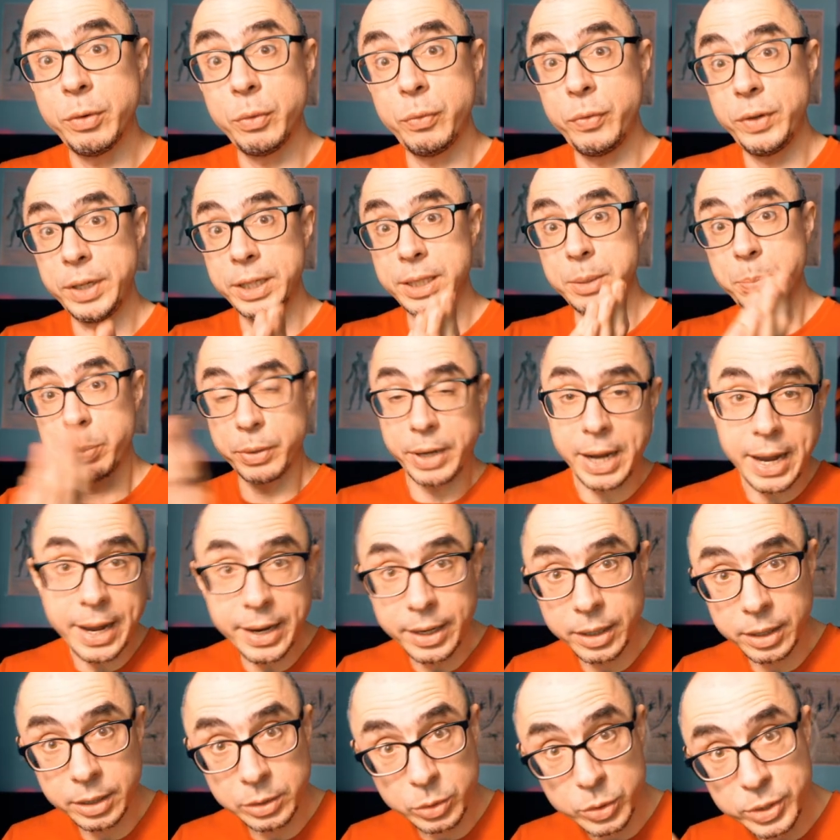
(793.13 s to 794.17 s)
a week
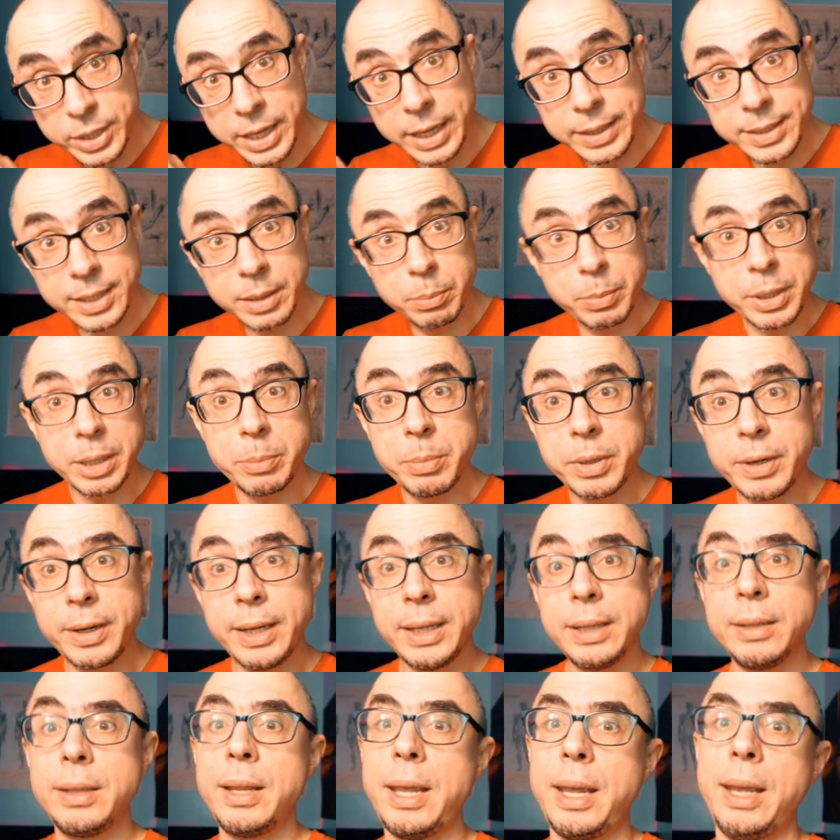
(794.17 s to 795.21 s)
prior to starting
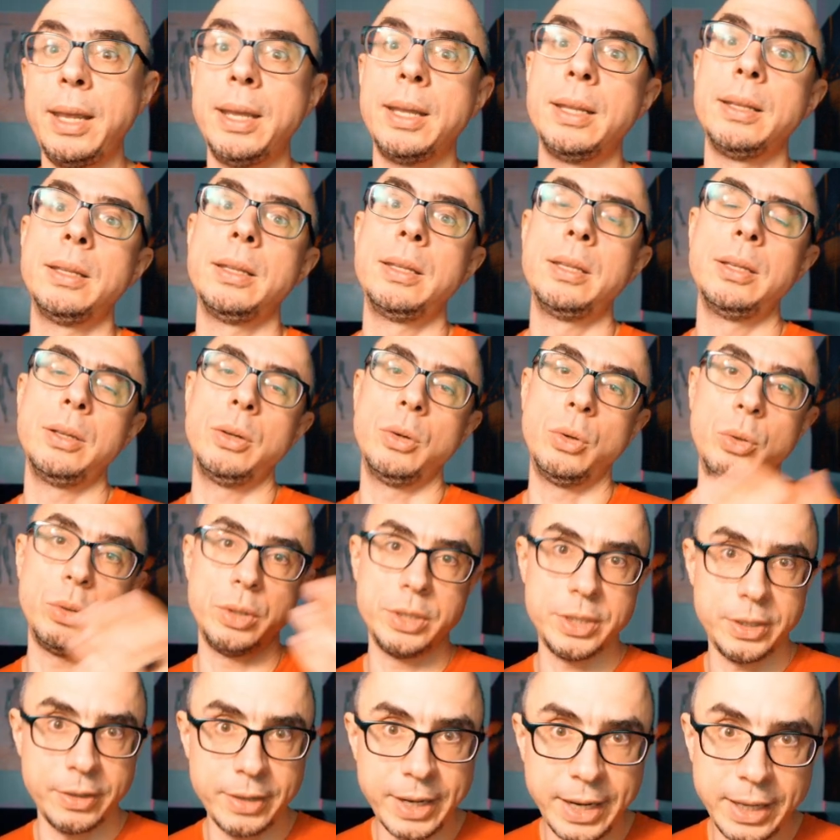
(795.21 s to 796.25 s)
Berberine, and on
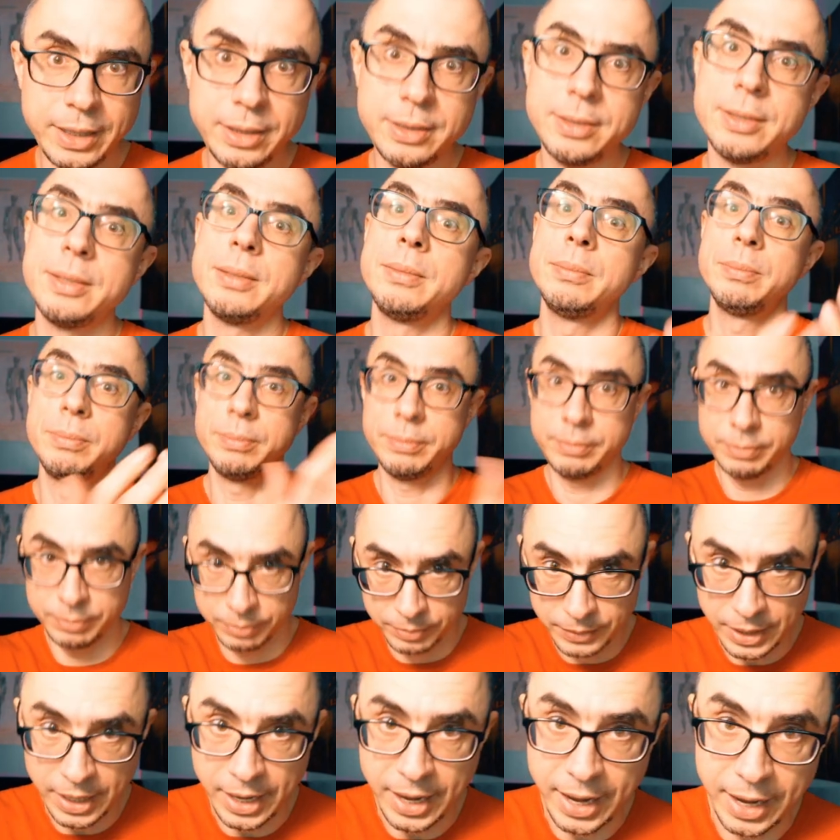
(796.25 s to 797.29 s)
the right,
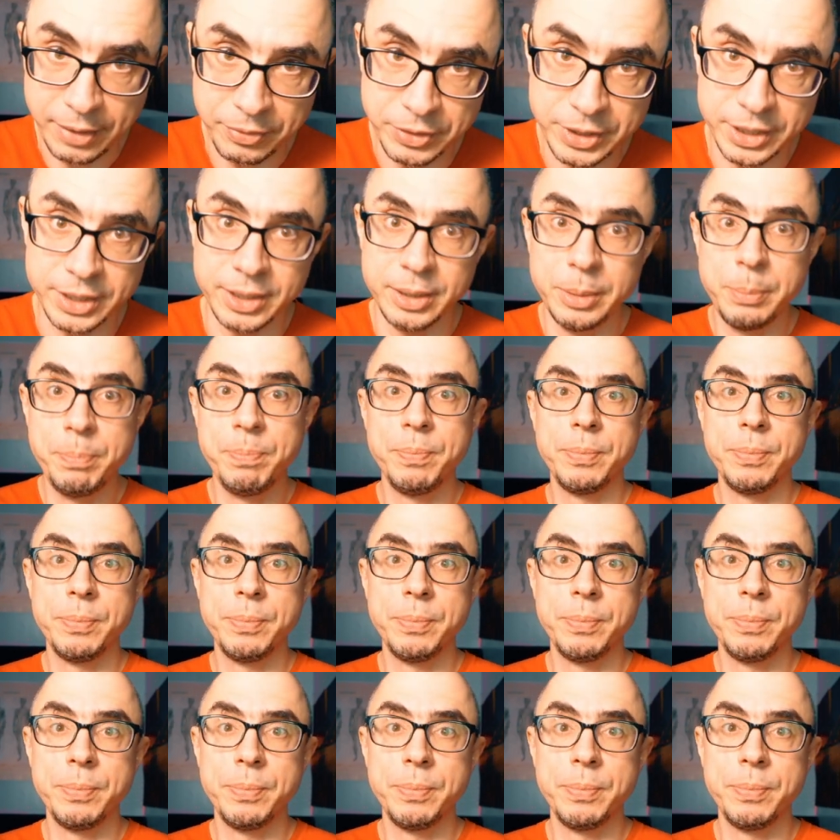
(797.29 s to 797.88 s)
after.